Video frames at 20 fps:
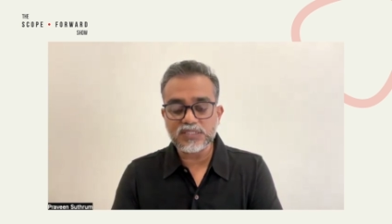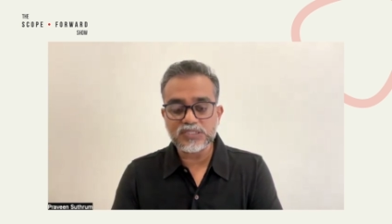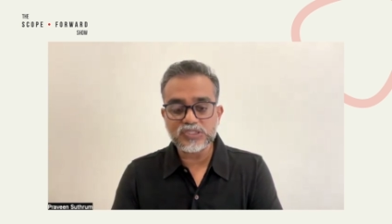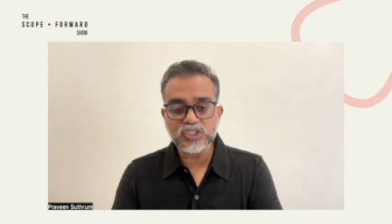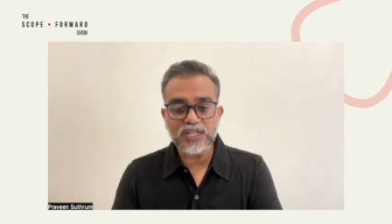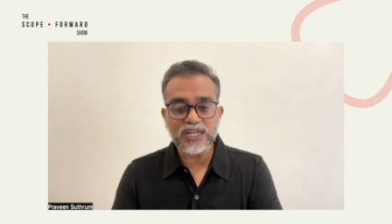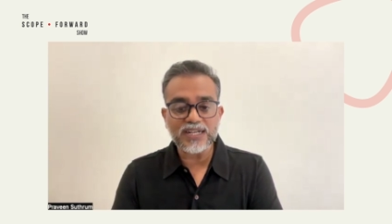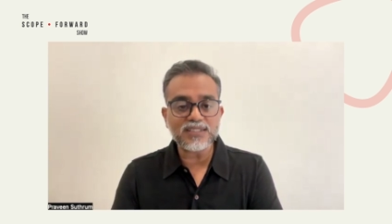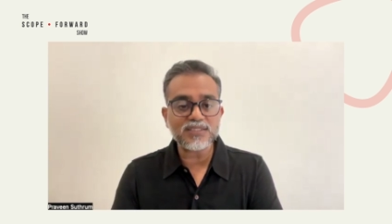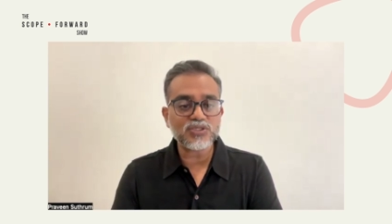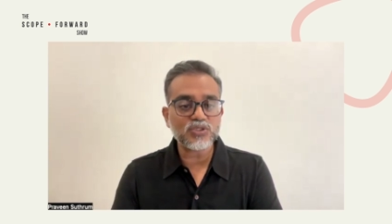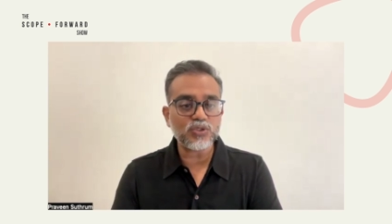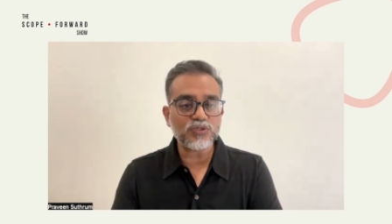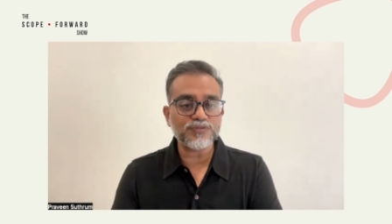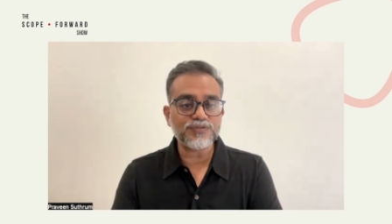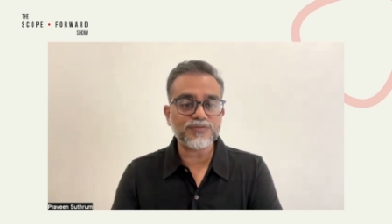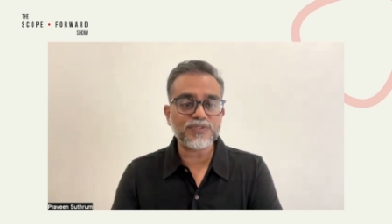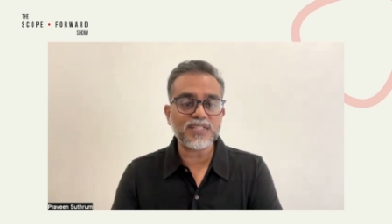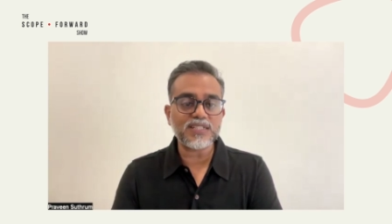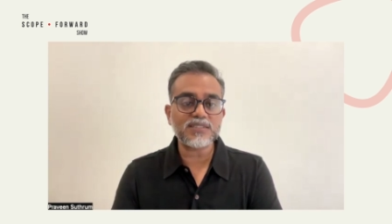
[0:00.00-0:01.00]
trends
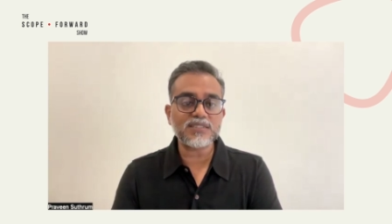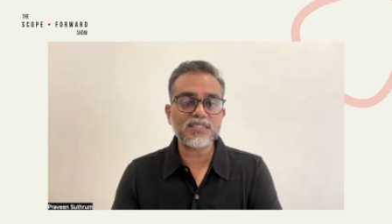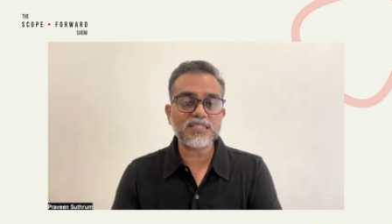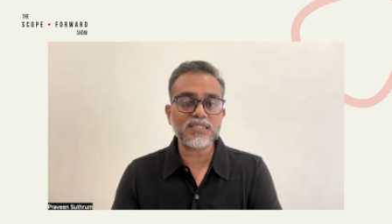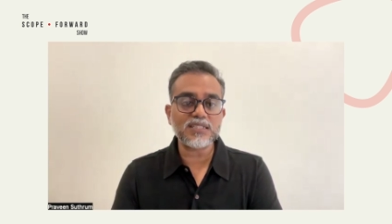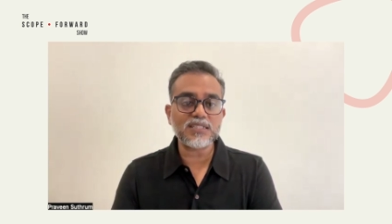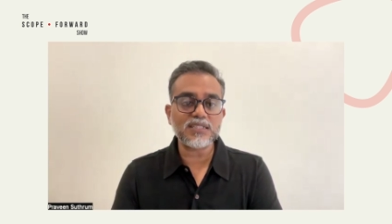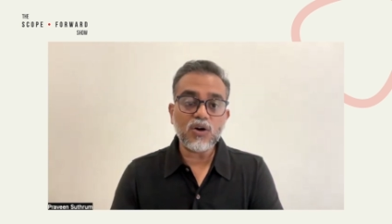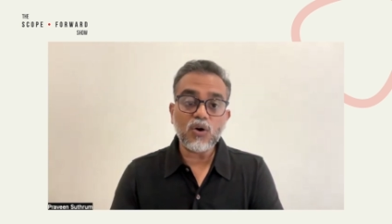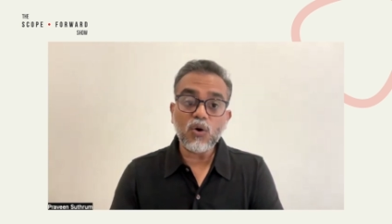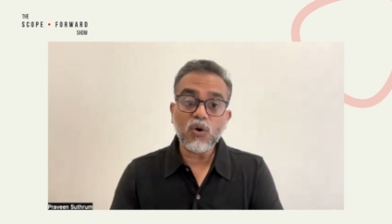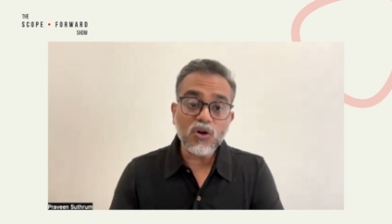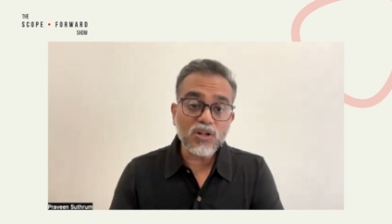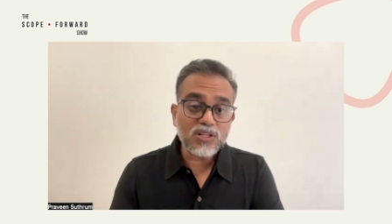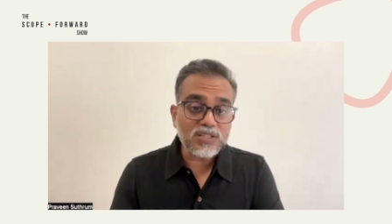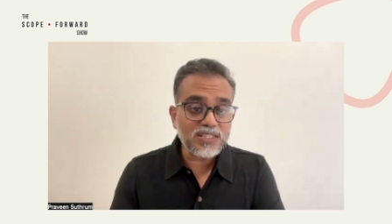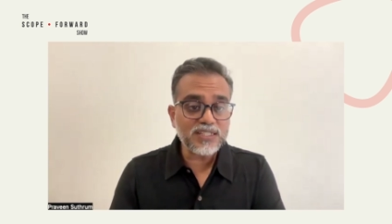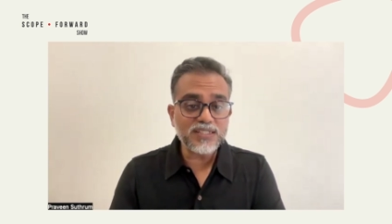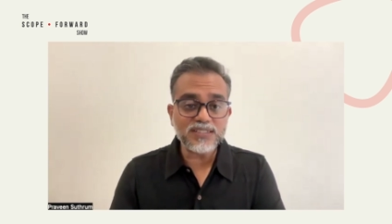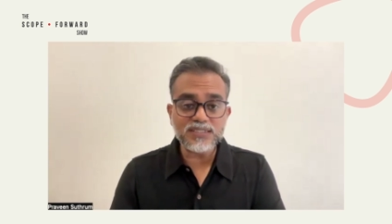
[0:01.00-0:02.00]
of where the
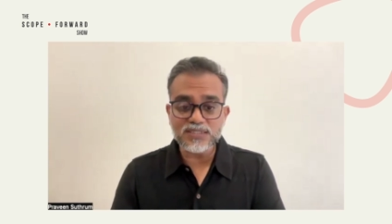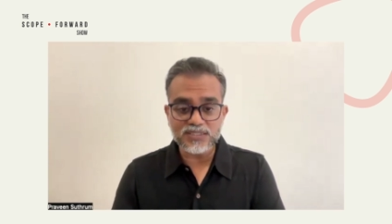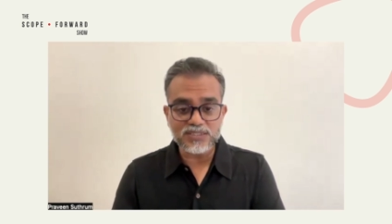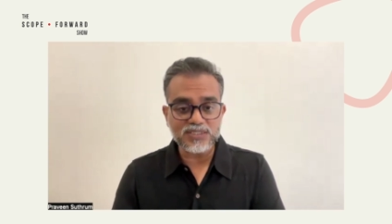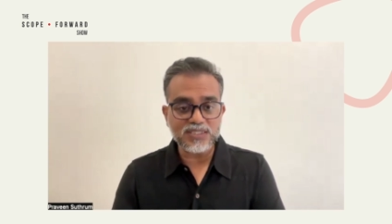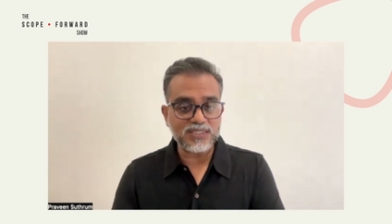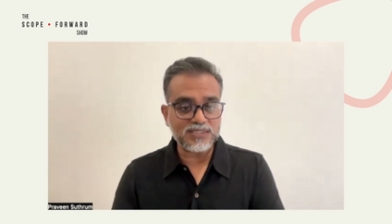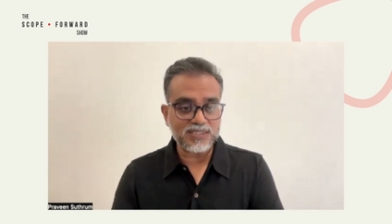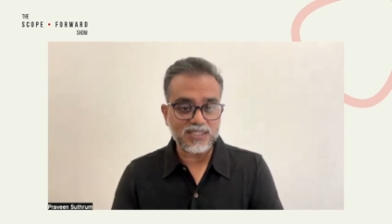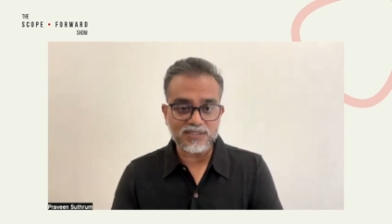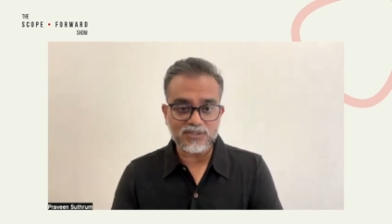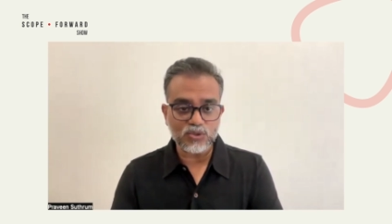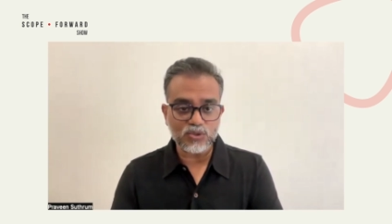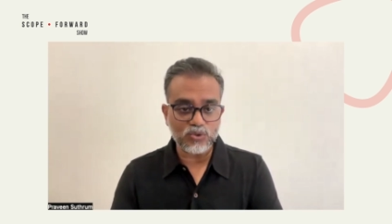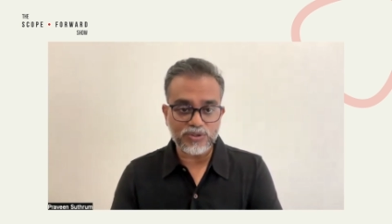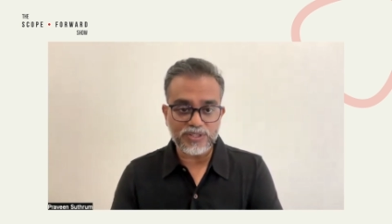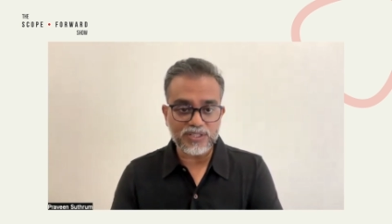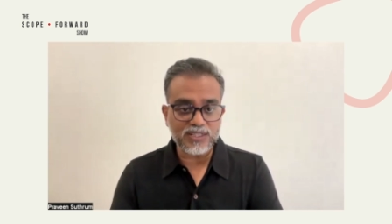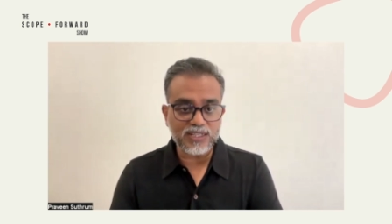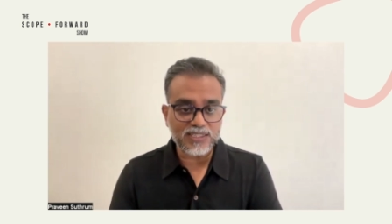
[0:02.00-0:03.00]
all the industries are
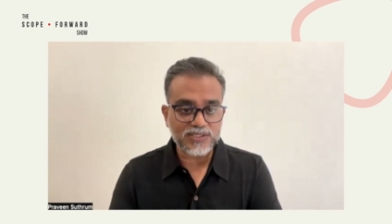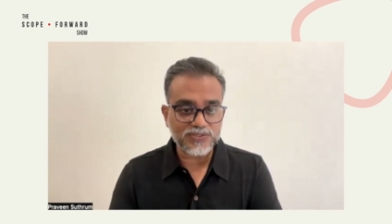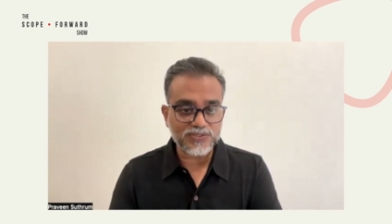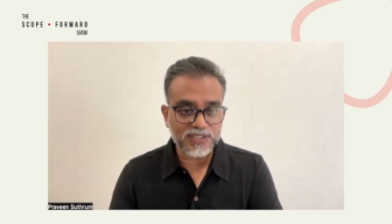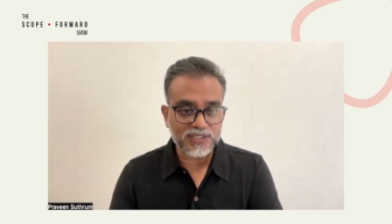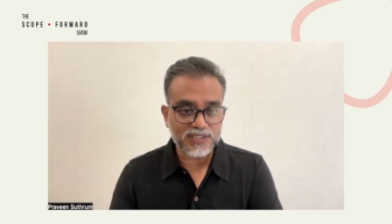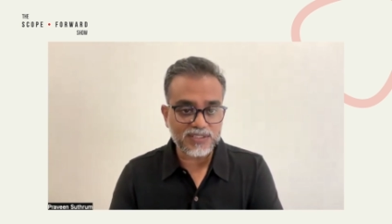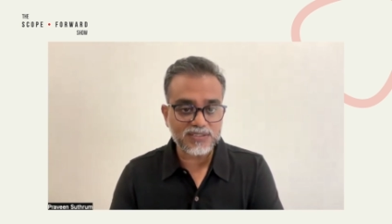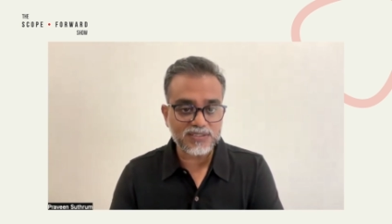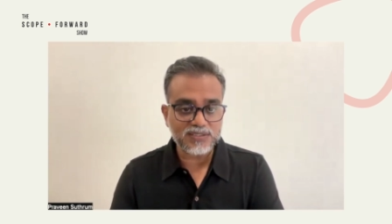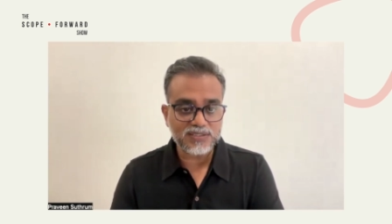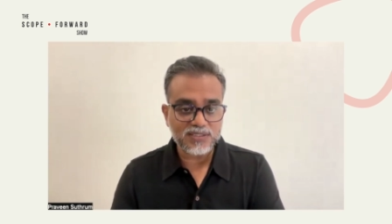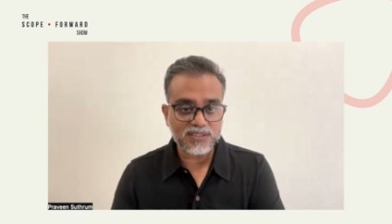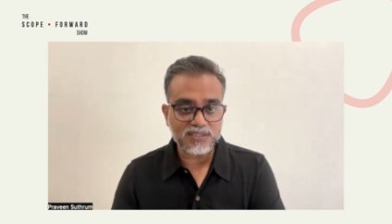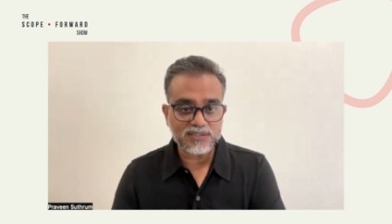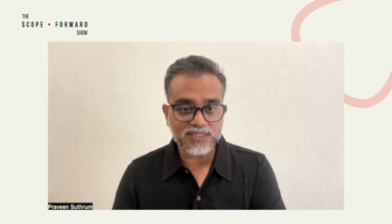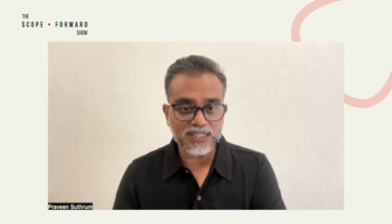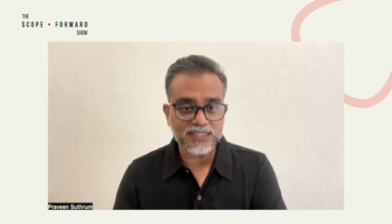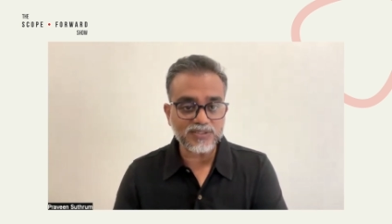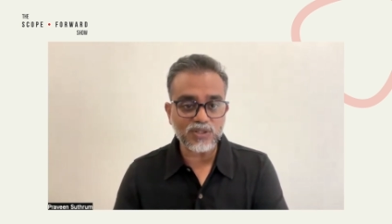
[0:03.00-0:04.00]
going as far as
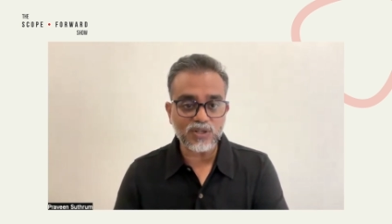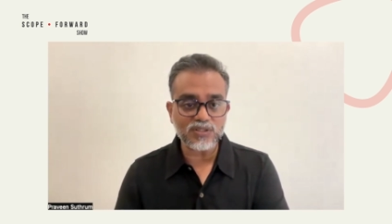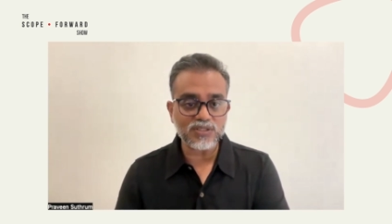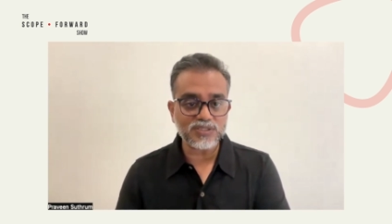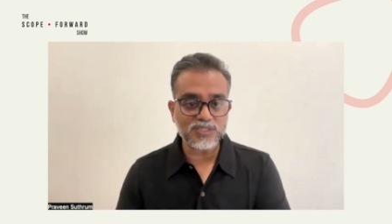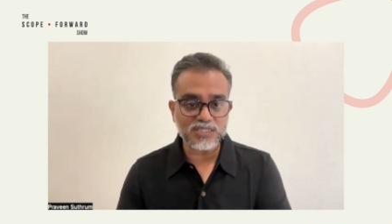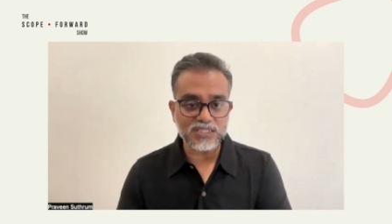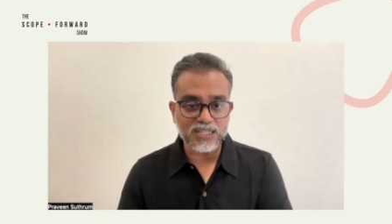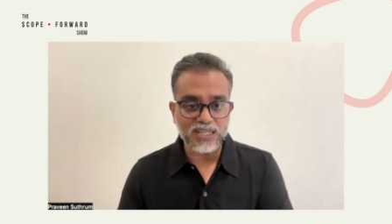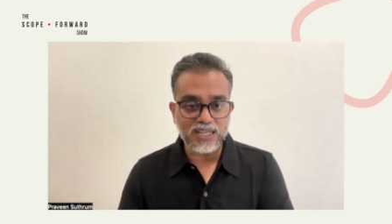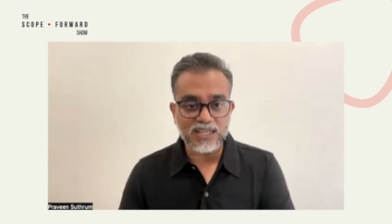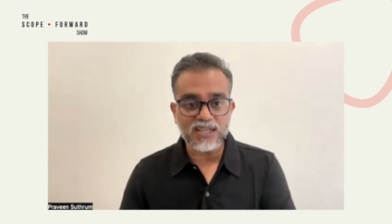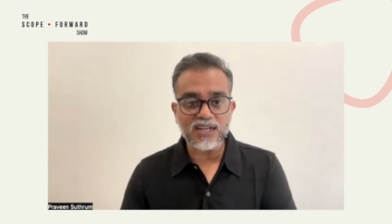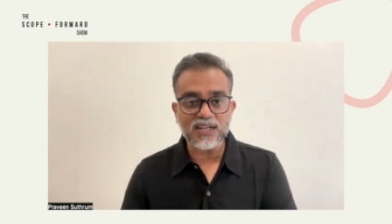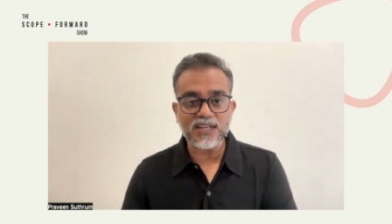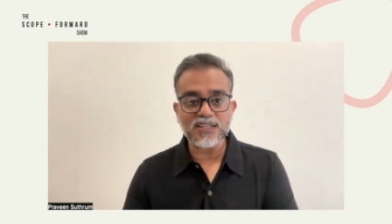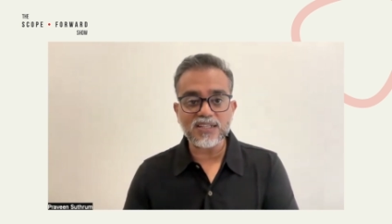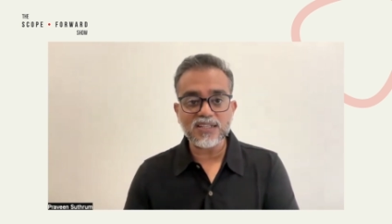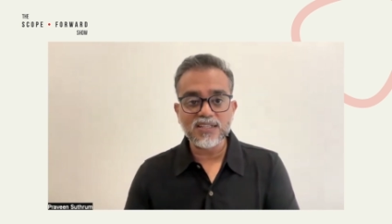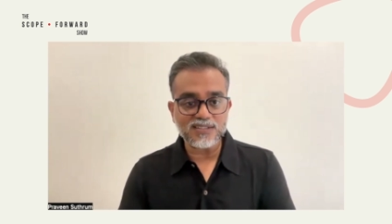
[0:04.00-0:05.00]
technology,
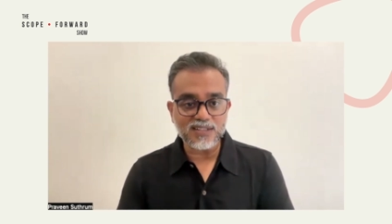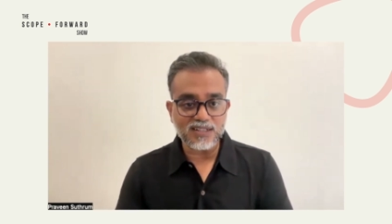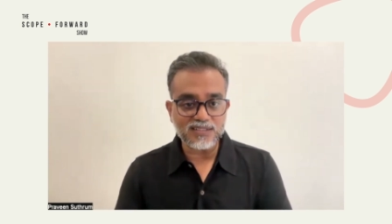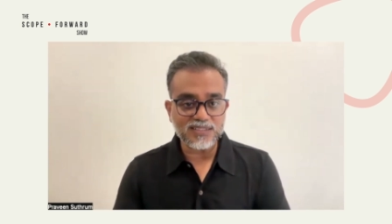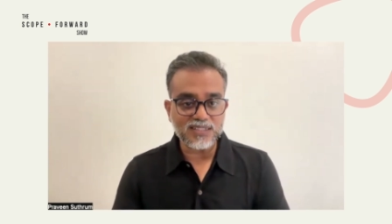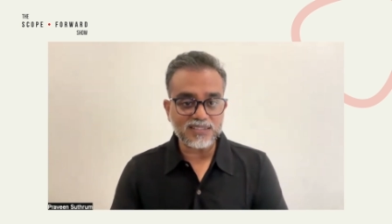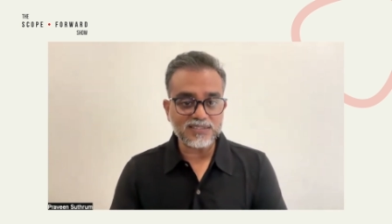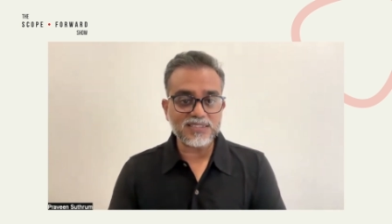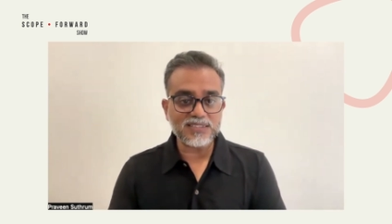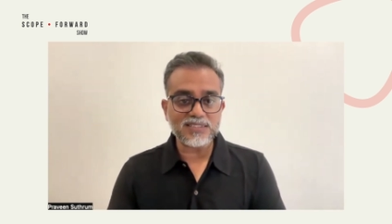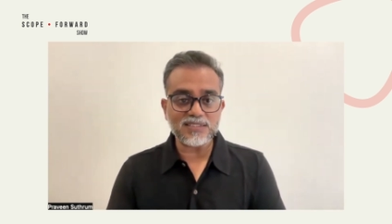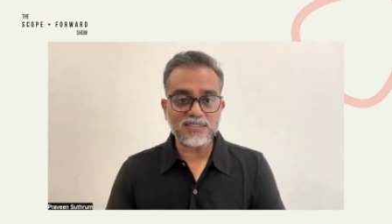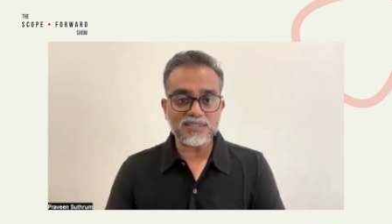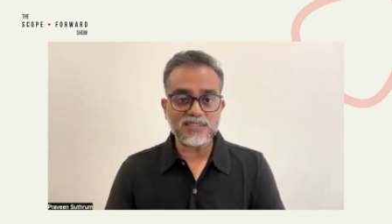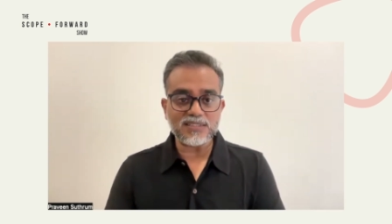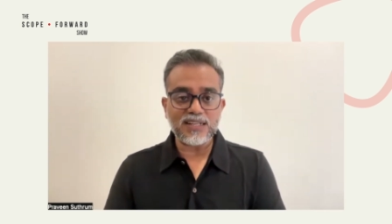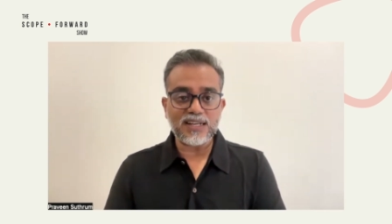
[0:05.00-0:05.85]
AI are concerned.